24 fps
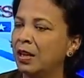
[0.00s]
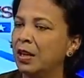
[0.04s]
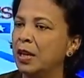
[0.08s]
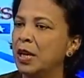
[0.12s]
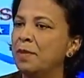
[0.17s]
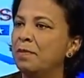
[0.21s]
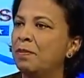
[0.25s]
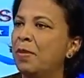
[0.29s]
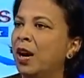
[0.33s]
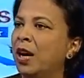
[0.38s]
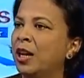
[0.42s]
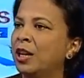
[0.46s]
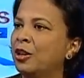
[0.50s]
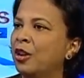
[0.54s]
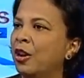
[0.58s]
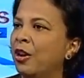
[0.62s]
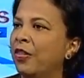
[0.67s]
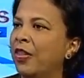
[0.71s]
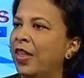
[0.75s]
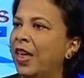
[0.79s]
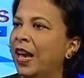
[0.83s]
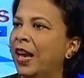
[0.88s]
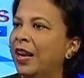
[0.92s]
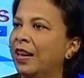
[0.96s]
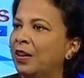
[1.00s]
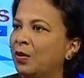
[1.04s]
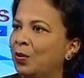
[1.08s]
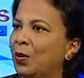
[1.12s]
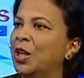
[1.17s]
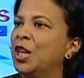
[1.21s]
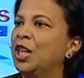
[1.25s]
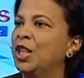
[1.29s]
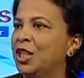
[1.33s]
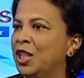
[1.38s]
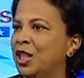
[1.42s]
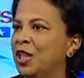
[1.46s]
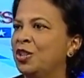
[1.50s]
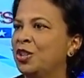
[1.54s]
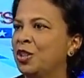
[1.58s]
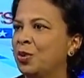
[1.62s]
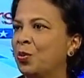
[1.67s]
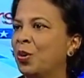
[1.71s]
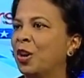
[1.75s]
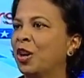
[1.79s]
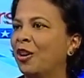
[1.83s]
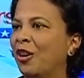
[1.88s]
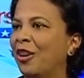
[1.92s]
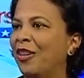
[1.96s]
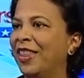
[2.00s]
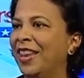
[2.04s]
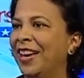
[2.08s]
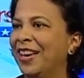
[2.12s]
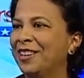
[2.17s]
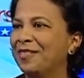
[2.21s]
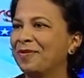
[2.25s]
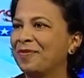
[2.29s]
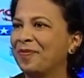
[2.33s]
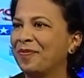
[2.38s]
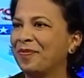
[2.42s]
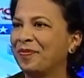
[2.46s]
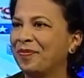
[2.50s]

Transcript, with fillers: embarked on that, and we'll continue to work on that. We